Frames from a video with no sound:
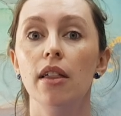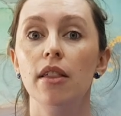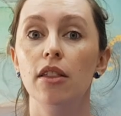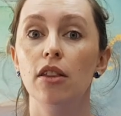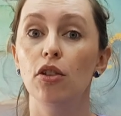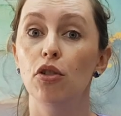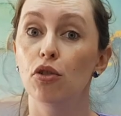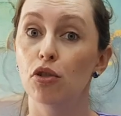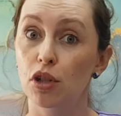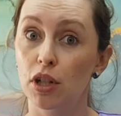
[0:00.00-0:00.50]

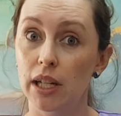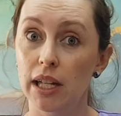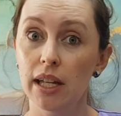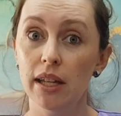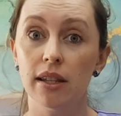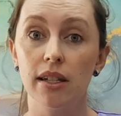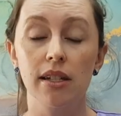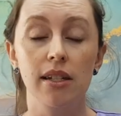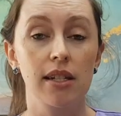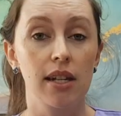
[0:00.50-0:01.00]
Usually
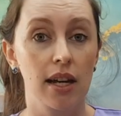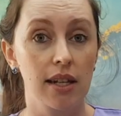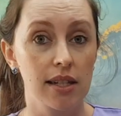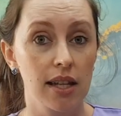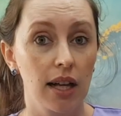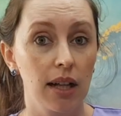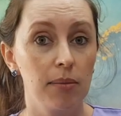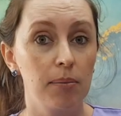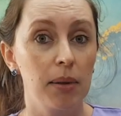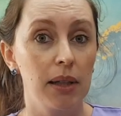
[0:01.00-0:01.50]
this does
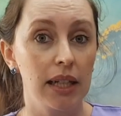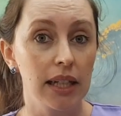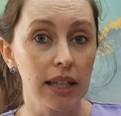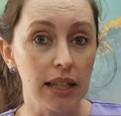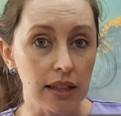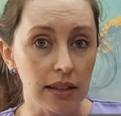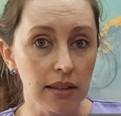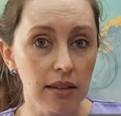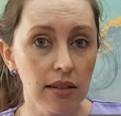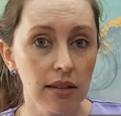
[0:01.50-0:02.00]
help a
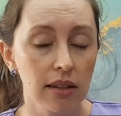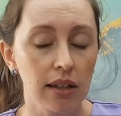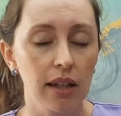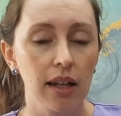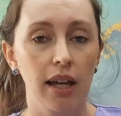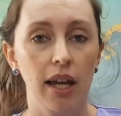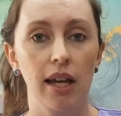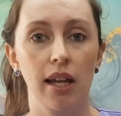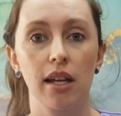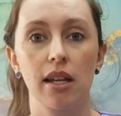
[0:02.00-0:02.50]
little,
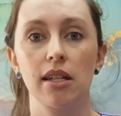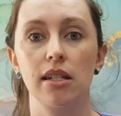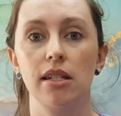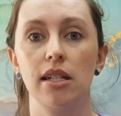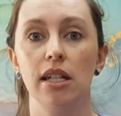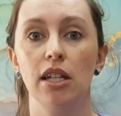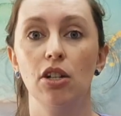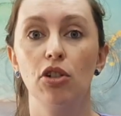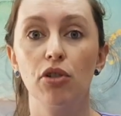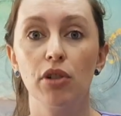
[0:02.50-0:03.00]
and it
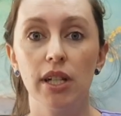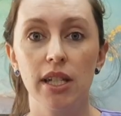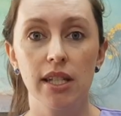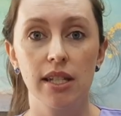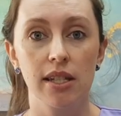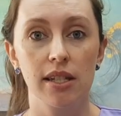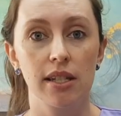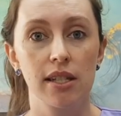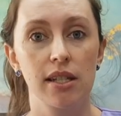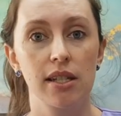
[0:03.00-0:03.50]

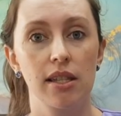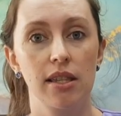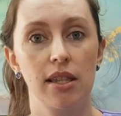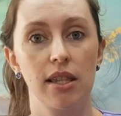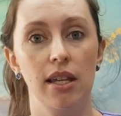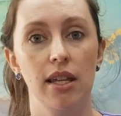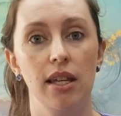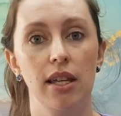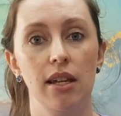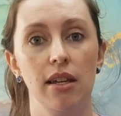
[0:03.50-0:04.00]
decreases
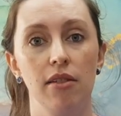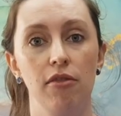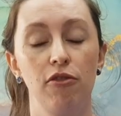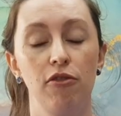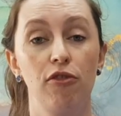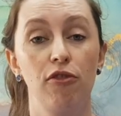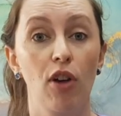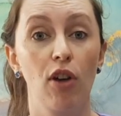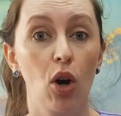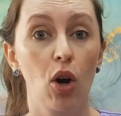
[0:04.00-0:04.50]
the
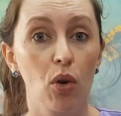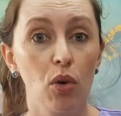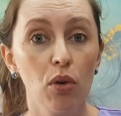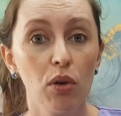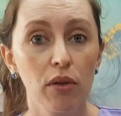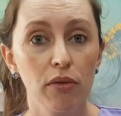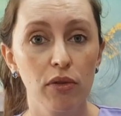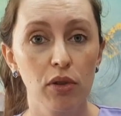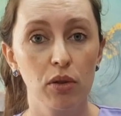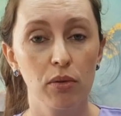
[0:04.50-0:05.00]
flow
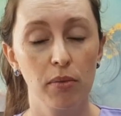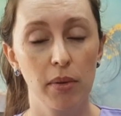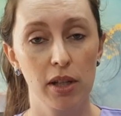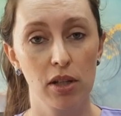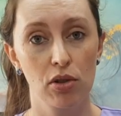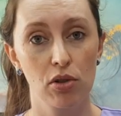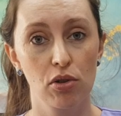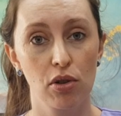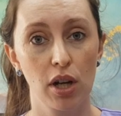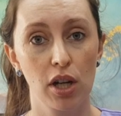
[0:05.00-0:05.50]
of your
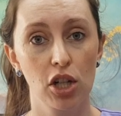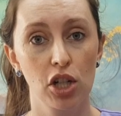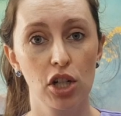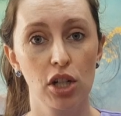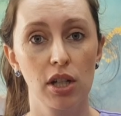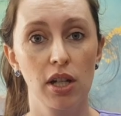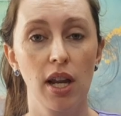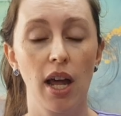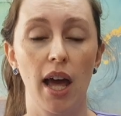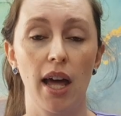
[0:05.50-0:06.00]

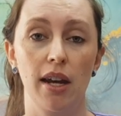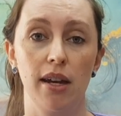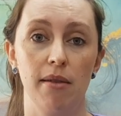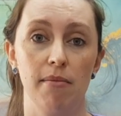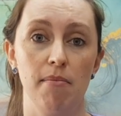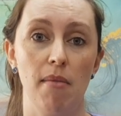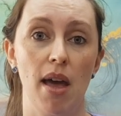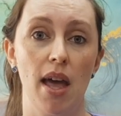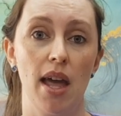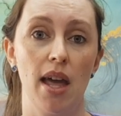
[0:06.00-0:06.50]
menstruation, and it
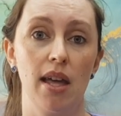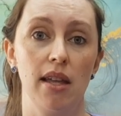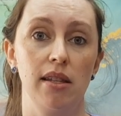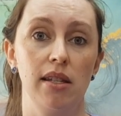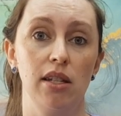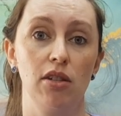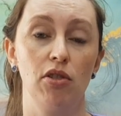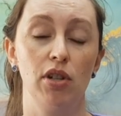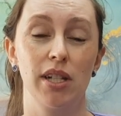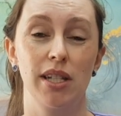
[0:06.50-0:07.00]
may
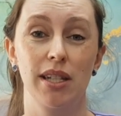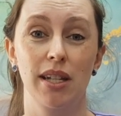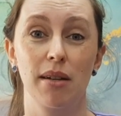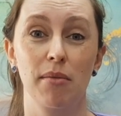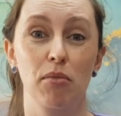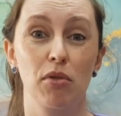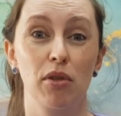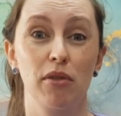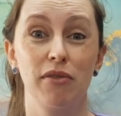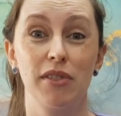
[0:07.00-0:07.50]
decrease the
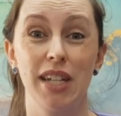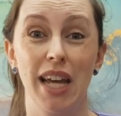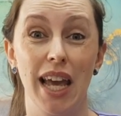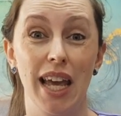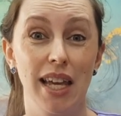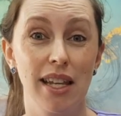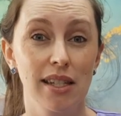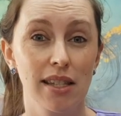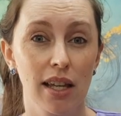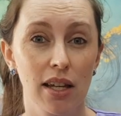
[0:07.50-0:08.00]
number of
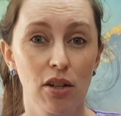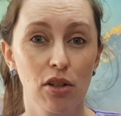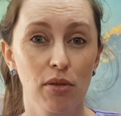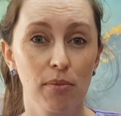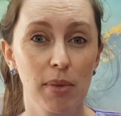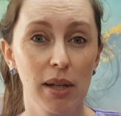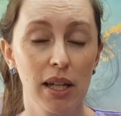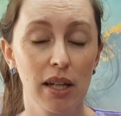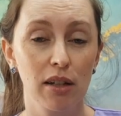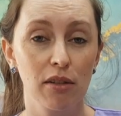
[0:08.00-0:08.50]
days that you're
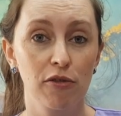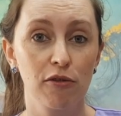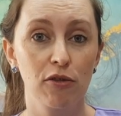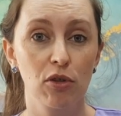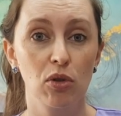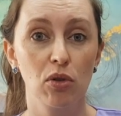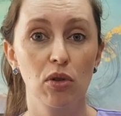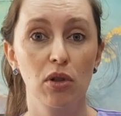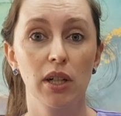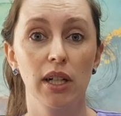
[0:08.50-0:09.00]
bleeding
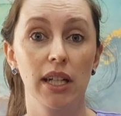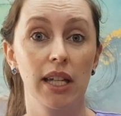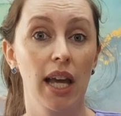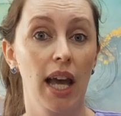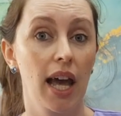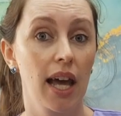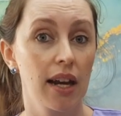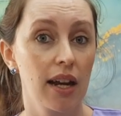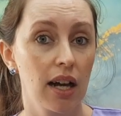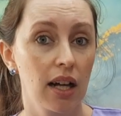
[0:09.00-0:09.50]
for. It
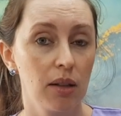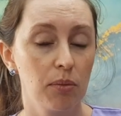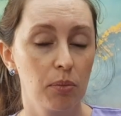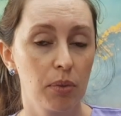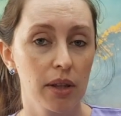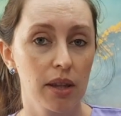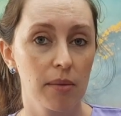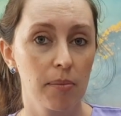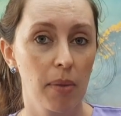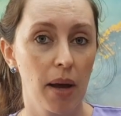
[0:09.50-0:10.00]
can help
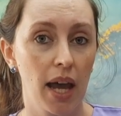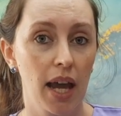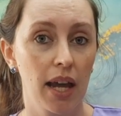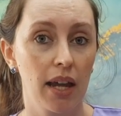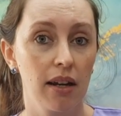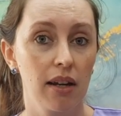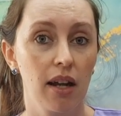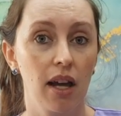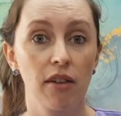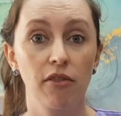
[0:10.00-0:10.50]
with the
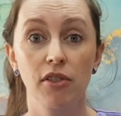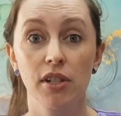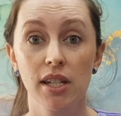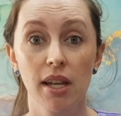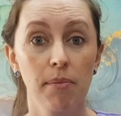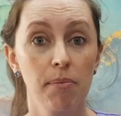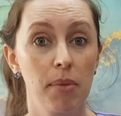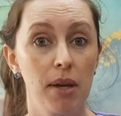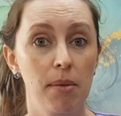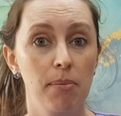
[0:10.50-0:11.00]
pain, and for
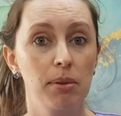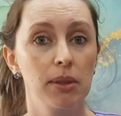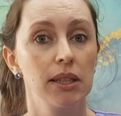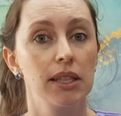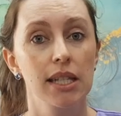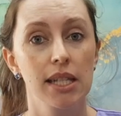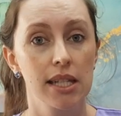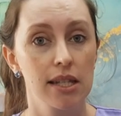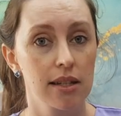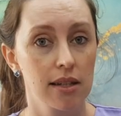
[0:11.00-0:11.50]
some people
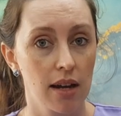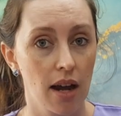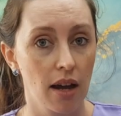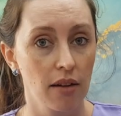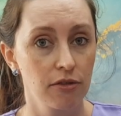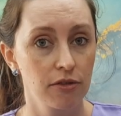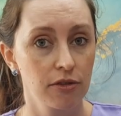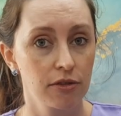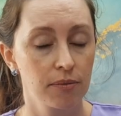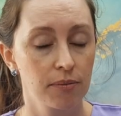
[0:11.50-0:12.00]
this is
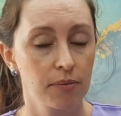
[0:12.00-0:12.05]
enough,